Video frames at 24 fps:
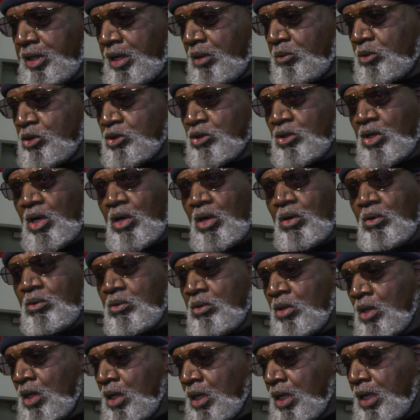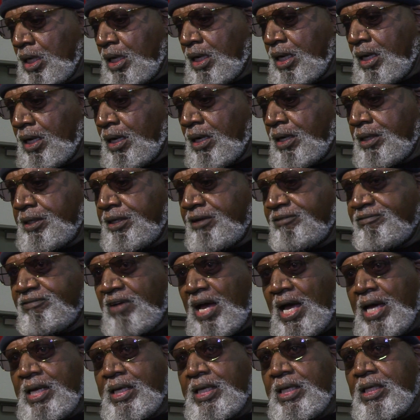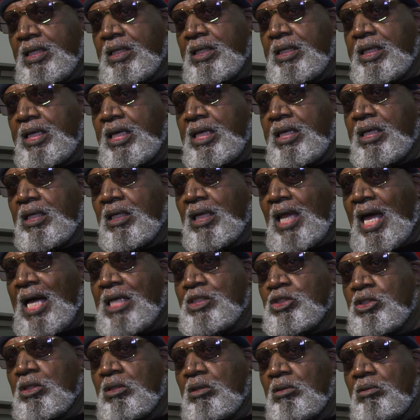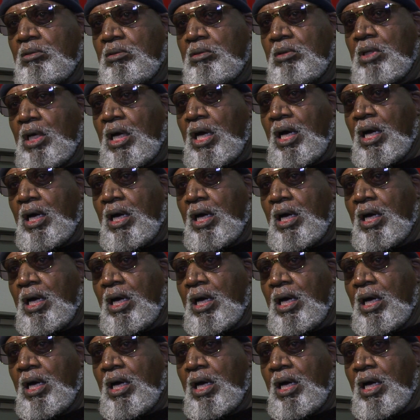There was no defining ideological